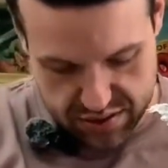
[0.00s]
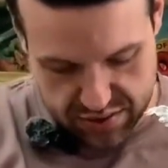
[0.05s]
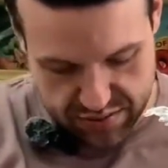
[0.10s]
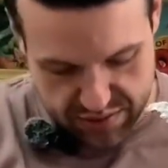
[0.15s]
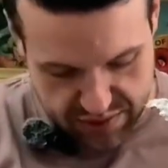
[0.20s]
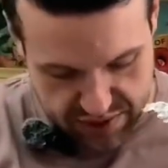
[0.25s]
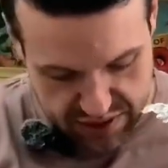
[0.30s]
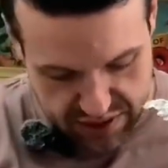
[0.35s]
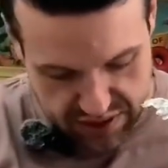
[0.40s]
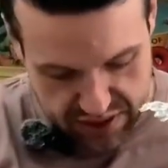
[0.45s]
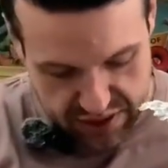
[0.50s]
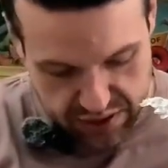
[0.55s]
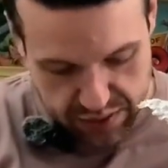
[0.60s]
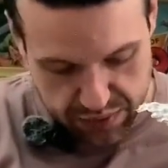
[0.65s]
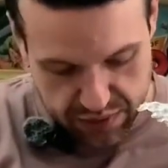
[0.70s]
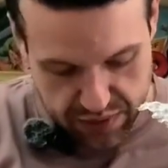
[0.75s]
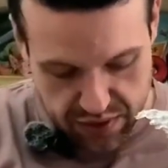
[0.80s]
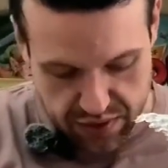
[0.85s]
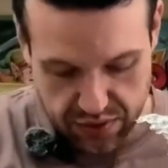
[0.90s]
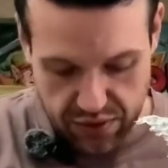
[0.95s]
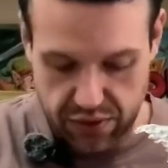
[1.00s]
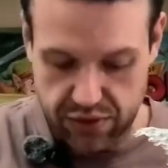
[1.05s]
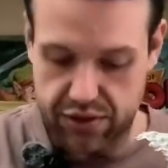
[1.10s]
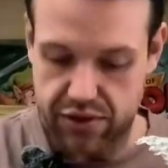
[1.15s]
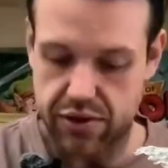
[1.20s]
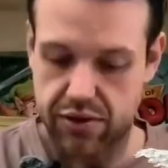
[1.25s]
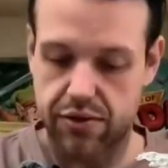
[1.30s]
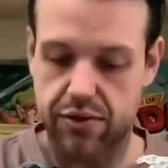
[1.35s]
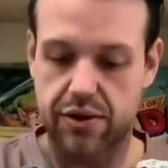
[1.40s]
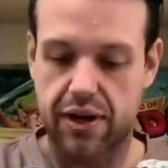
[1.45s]
But this one
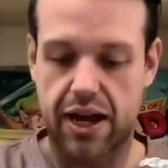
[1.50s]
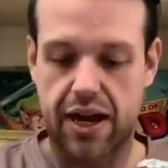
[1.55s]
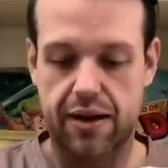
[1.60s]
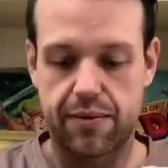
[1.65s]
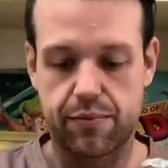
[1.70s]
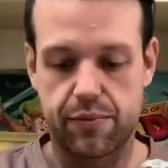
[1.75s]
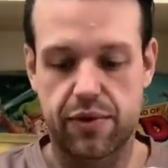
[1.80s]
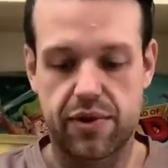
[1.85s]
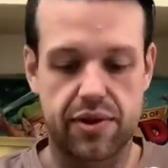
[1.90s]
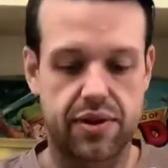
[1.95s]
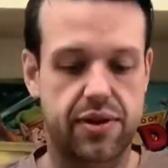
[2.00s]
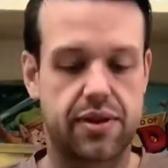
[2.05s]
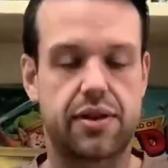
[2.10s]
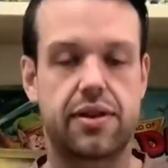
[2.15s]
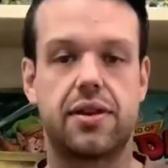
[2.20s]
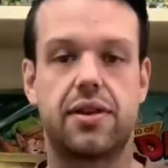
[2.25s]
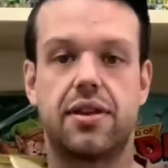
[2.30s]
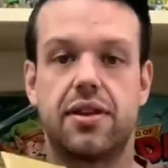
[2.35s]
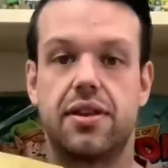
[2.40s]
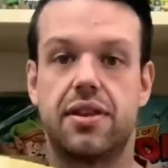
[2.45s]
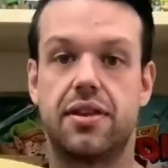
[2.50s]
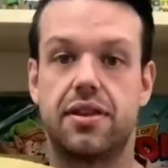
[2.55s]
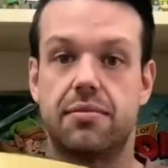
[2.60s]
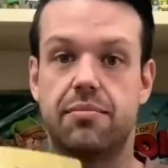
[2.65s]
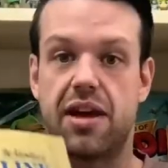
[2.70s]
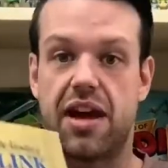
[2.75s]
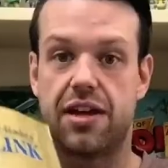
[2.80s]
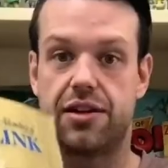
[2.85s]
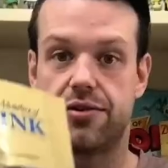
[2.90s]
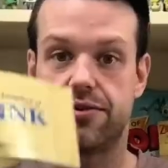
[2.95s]
also came with the
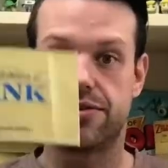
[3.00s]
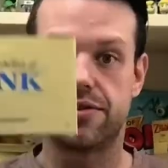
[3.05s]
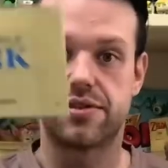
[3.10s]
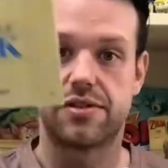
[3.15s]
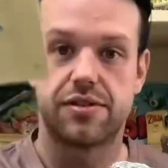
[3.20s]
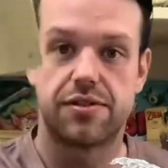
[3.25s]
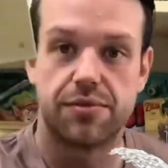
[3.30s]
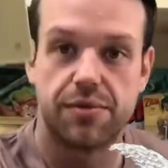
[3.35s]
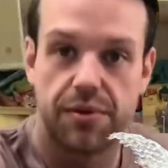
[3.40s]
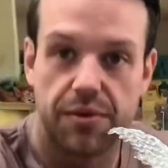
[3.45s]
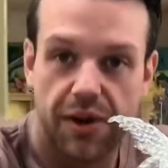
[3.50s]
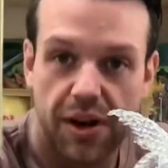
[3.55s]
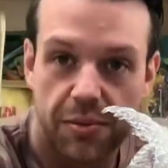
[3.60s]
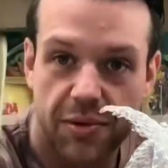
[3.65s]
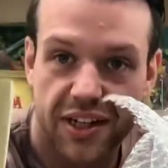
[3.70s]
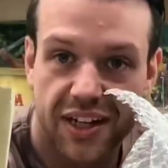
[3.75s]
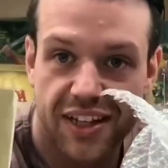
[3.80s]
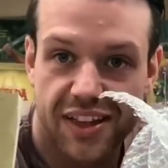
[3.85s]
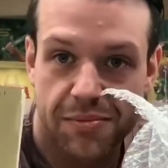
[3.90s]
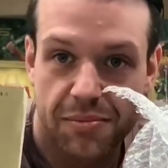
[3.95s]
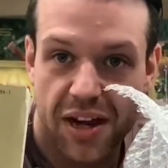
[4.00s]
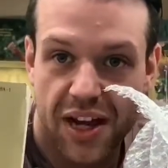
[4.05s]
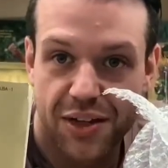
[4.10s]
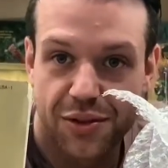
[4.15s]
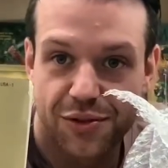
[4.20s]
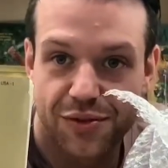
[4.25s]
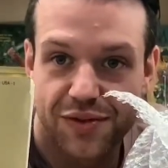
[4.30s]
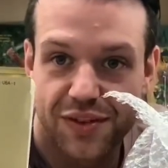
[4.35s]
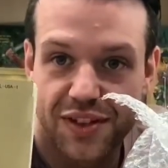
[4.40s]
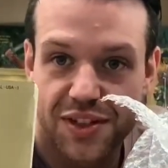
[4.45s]
manual. So we were able to get the
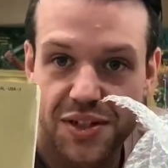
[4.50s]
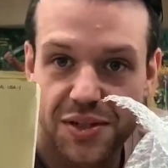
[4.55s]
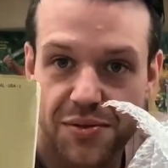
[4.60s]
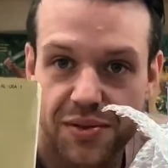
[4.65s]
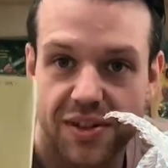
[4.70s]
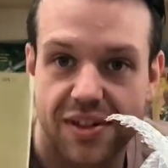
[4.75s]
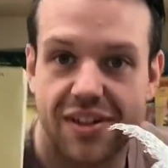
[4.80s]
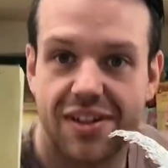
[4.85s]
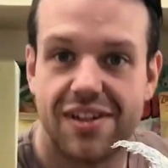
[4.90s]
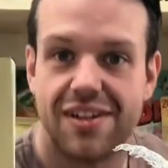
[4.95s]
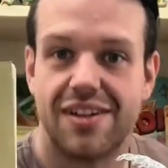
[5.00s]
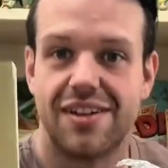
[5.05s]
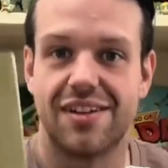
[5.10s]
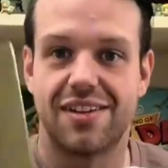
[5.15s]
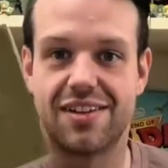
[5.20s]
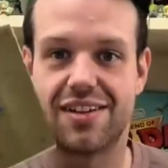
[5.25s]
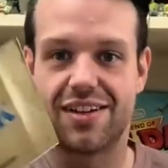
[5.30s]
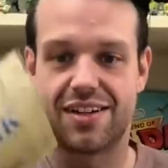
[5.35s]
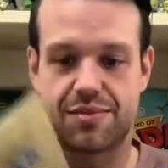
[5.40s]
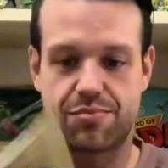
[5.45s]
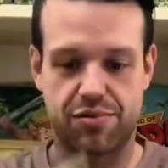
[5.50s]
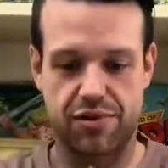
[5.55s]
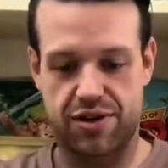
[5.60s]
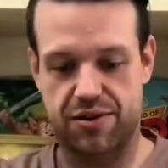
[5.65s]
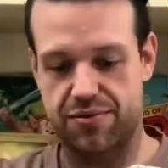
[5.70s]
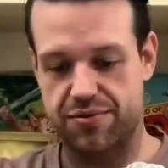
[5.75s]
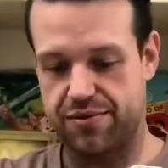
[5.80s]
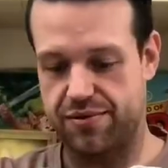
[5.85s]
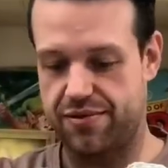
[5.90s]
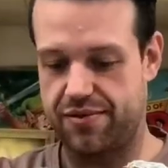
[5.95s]
manual for this one. That's pretty
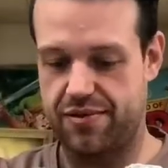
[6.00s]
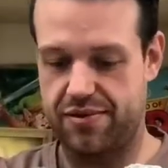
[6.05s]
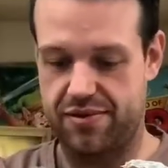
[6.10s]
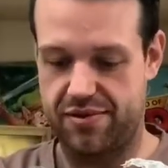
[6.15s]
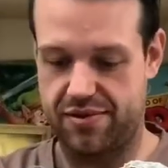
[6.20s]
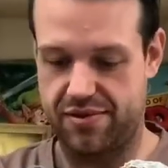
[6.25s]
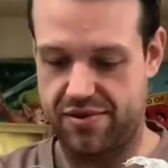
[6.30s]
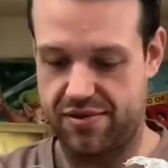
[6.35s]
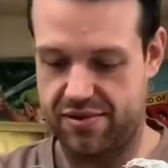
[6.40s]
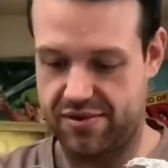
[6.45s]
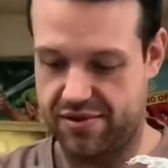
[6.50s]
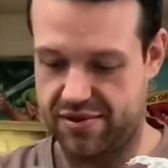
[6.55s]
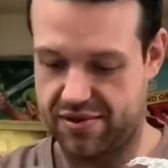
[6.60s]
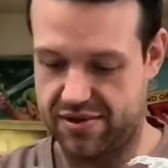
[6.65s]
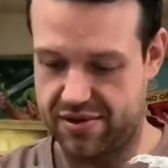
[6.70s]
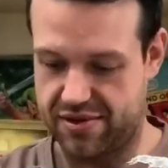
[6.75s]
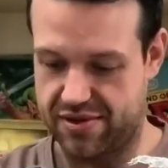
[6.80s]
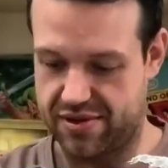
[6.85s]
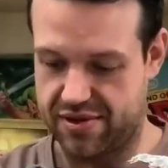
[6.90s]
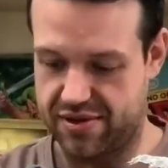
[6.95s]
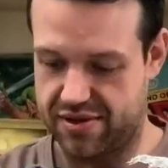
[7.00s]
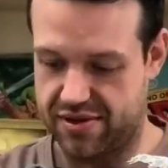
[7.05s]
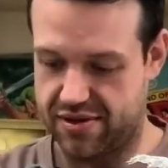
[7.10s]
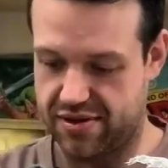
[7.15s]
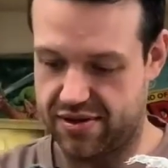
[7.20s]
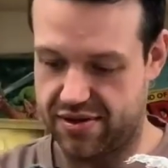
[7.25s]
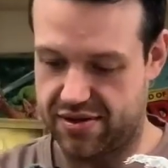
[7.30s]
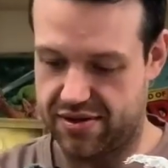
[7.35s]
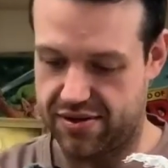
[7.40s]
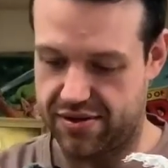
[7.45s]
cool.
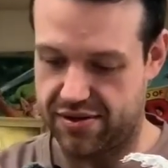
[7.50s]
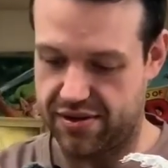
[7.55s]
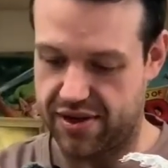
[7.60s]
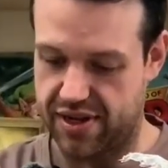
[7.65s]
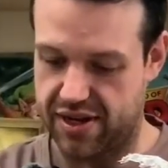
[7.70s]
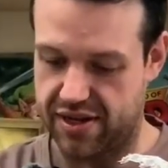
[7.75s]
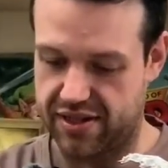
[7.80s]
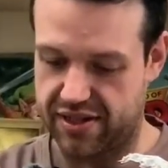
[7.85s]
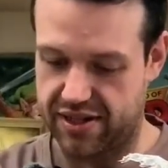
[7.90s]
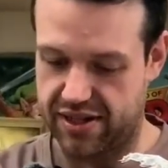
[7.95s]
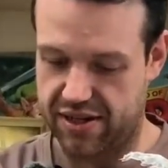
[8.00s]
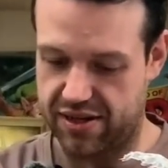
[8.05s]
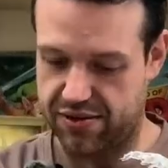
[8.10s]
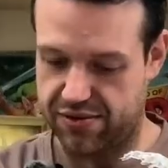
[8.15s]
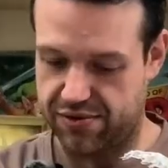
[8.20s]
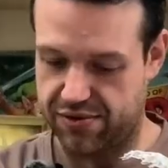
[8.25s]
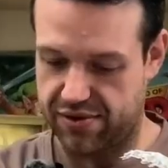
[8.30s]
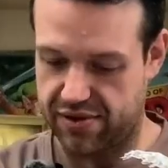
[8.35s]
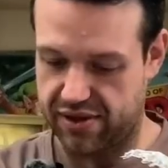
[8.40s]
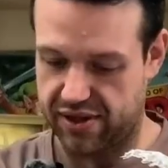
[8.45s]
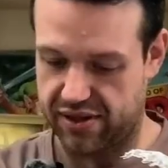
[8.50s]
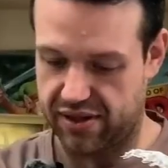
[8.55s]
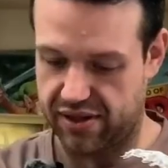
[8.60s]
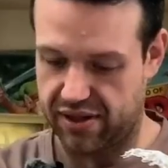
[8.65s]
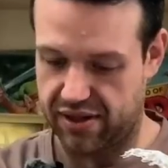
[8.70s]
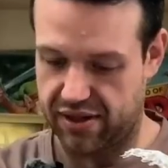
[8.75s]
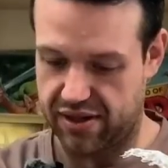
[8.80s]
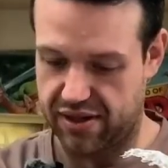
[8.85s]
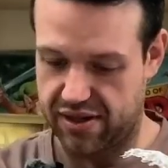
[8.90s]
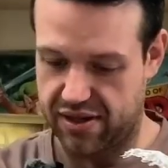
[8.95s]
Oh yeah, seeing all like
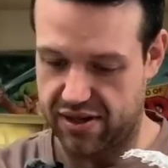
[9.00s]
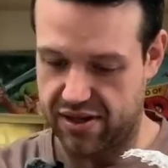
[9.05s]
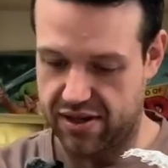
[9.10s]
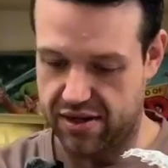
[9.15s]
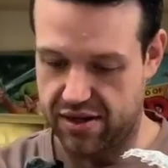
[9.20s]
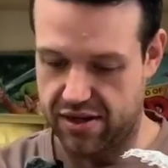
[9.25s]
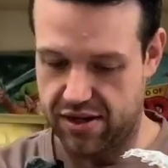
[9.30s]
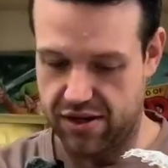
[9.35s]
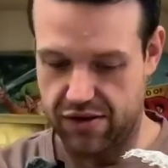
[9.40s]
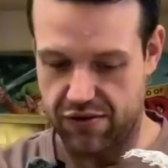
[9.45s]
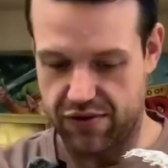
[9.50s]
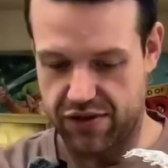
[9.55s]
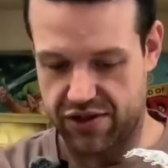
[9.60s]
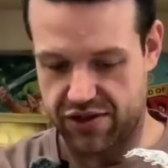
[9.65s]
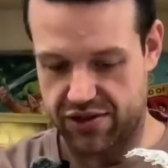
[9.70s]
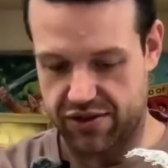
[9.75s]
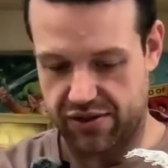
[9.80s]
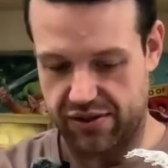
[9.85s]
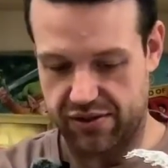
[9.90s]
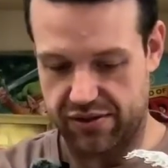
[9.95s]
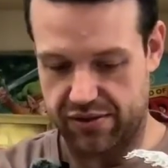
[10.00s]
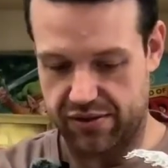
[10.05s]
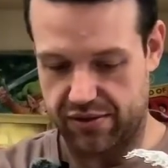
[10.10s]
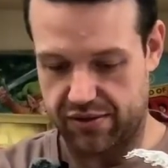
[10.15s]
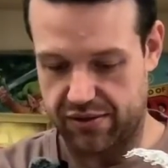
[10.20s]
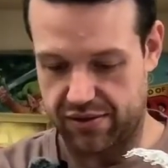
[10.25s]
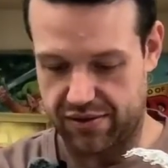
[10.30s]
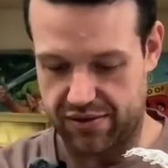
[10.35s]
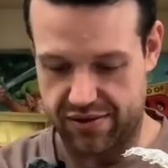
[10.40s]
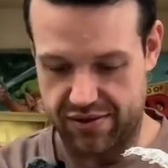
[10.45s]
the original
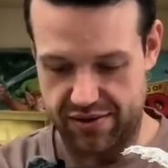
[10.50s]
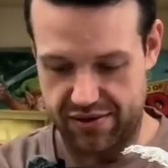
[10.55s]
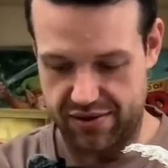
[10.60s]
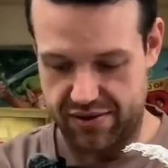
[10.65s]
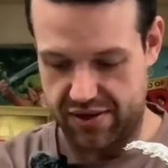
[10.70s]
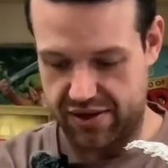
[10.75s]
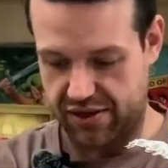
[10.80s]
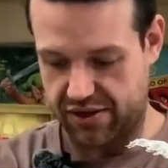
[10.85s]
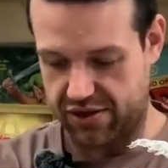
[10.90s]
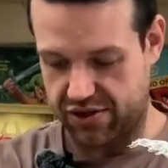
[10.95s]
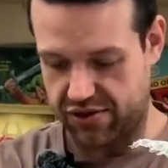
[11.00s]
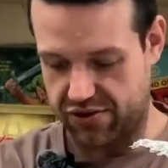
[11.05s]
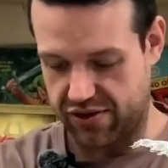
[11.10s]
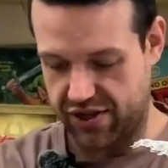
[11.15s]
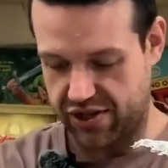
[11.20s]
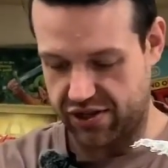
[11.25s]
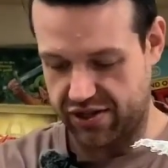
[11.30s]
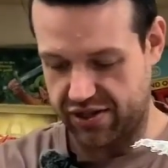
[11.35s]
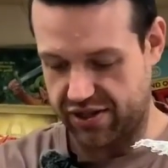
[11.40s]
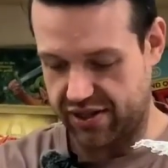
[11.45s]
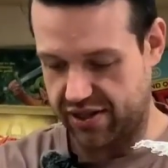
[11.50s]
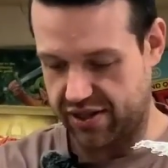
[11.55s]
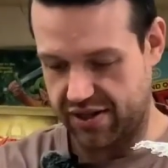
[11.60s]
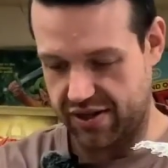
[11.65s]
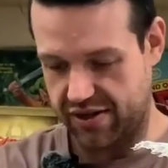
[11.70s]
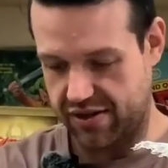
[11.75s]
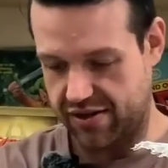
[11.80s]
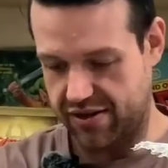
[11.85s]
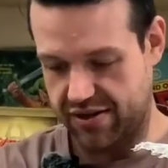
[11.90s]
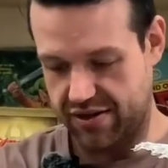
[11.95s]
little illustrations in
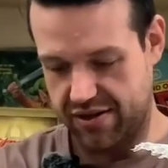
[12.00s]
here.